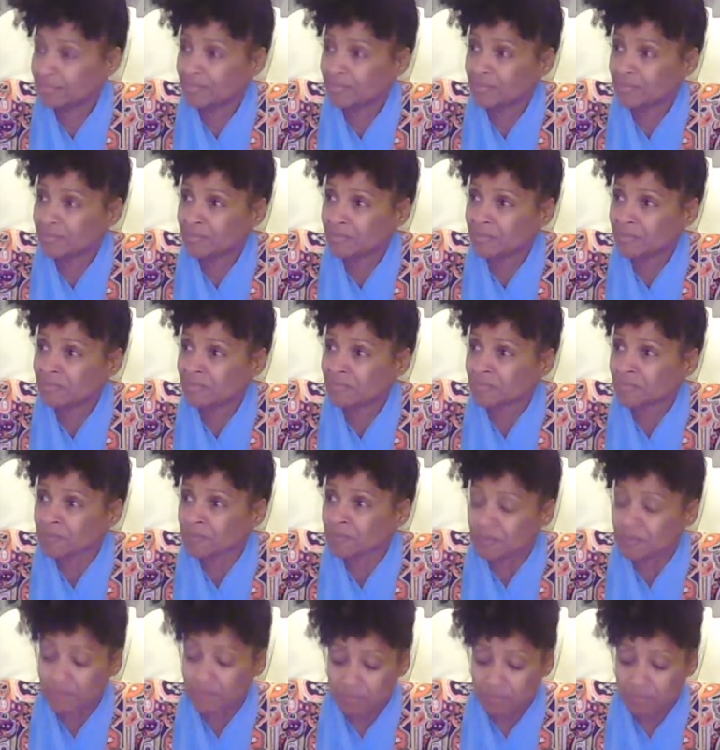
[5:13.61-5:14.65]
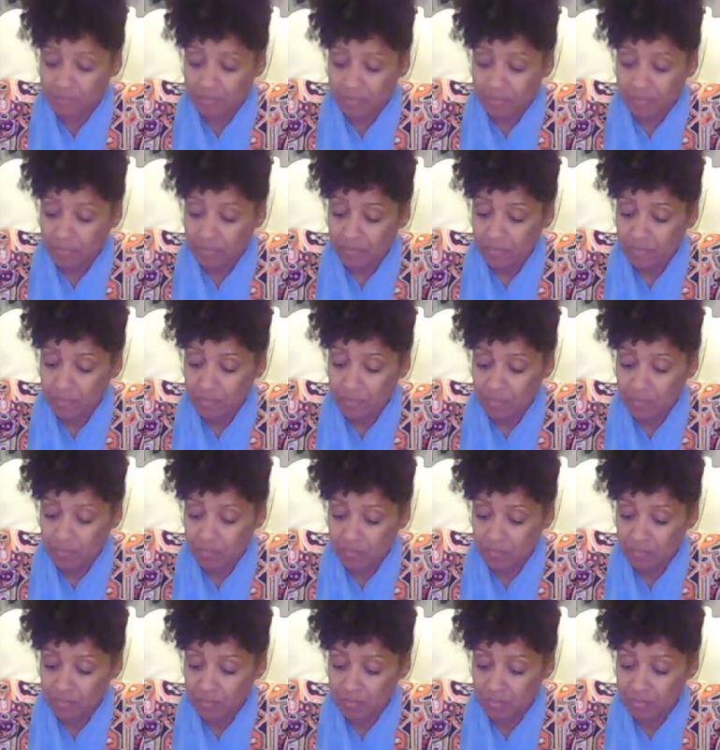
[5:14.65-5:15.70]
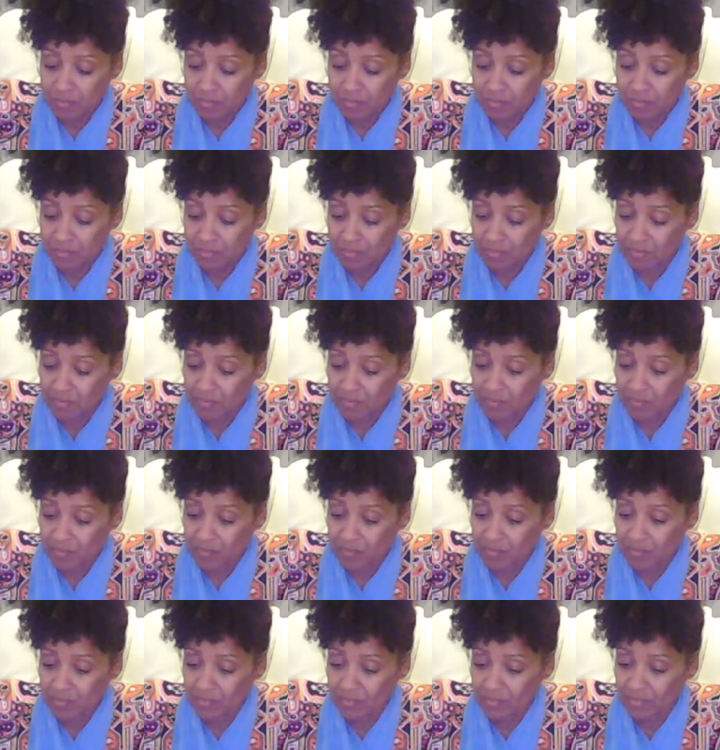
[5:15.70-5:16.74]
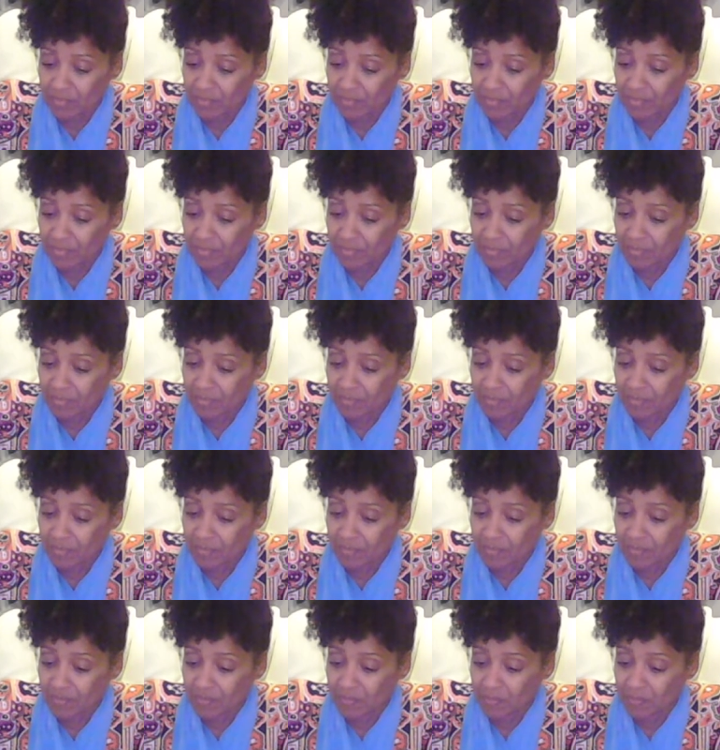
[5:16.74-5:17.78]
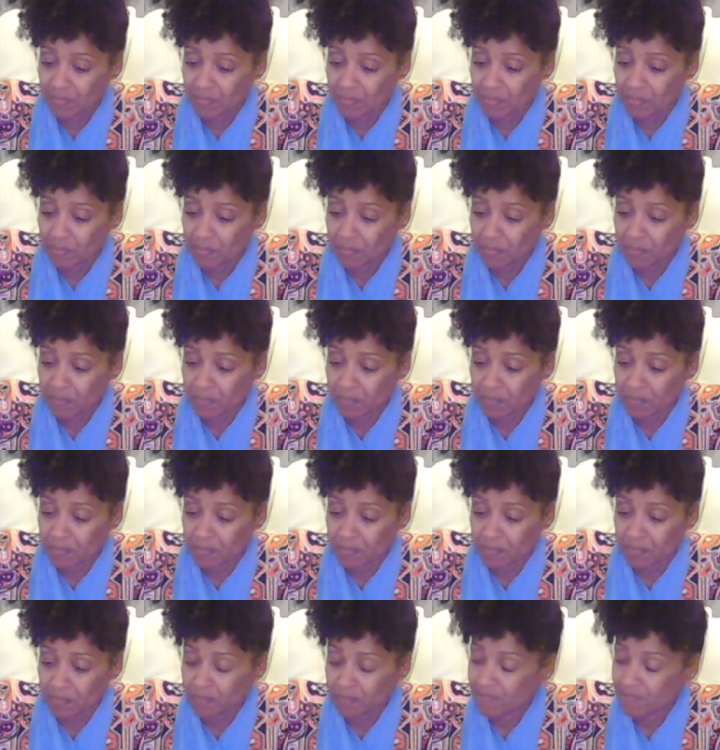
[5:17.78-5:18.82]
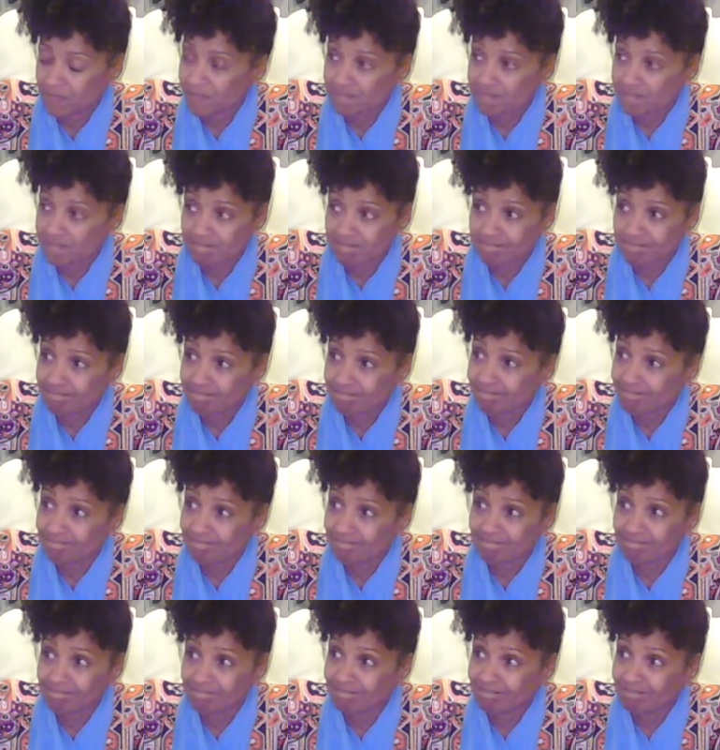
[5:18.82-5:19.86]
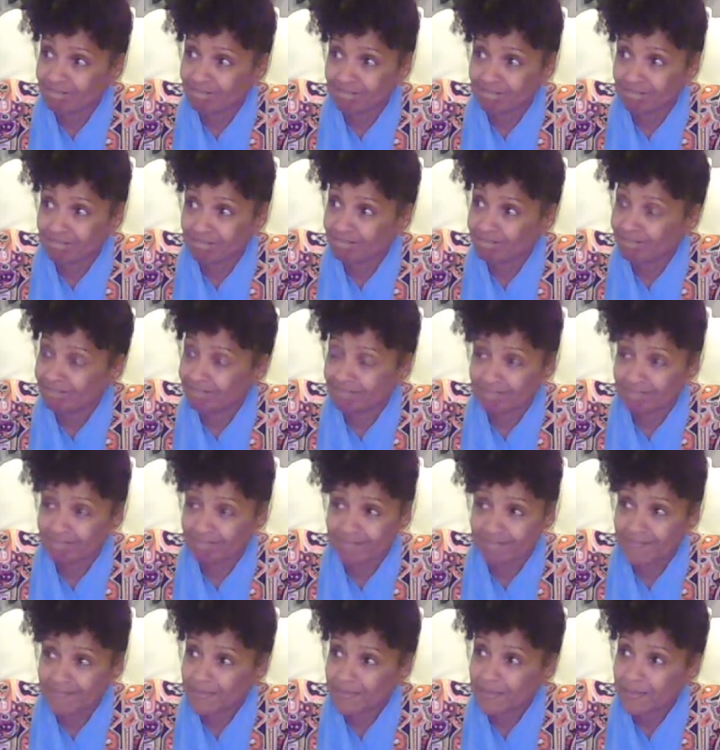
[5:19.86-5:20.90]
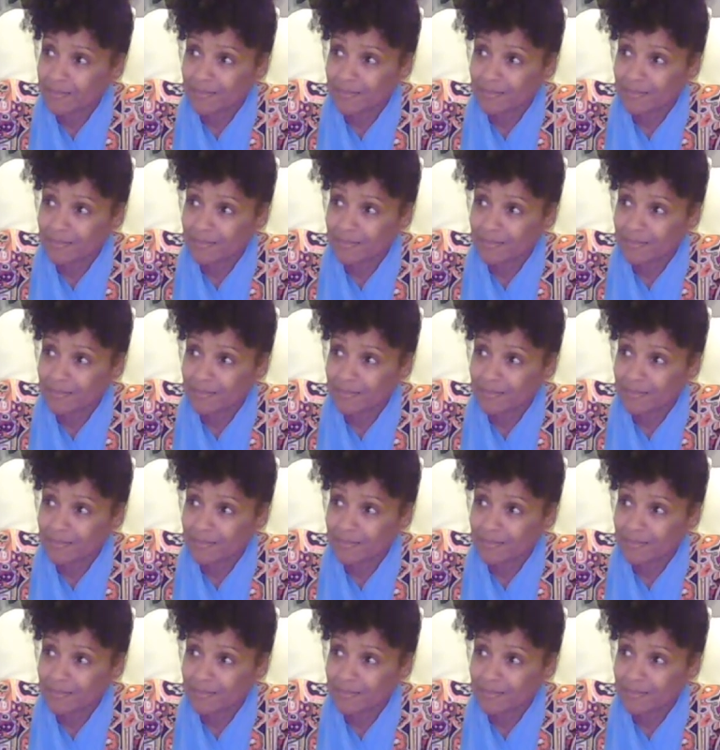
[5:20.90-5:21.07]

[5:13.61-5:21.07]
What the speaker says: No one is speaking in this clip.